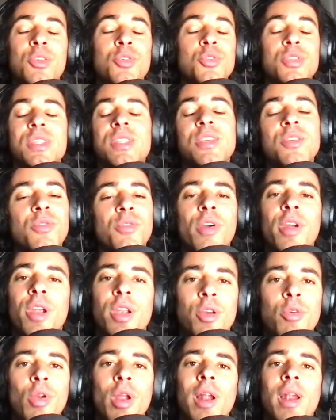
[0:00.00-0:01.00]
see
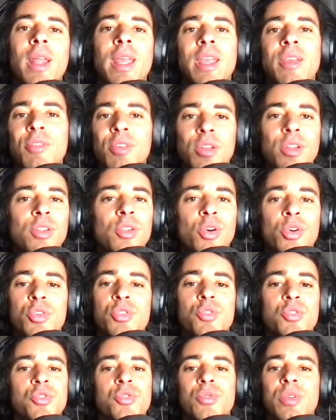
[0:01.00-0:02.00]
very rarely. Even in Dark
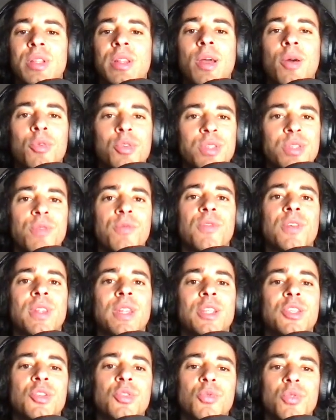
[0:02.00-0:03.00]
Souls 3, that was something
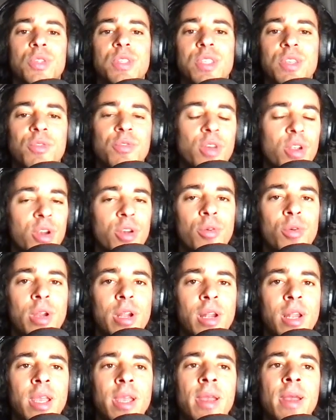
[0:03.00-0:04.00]
that you would see very rarely.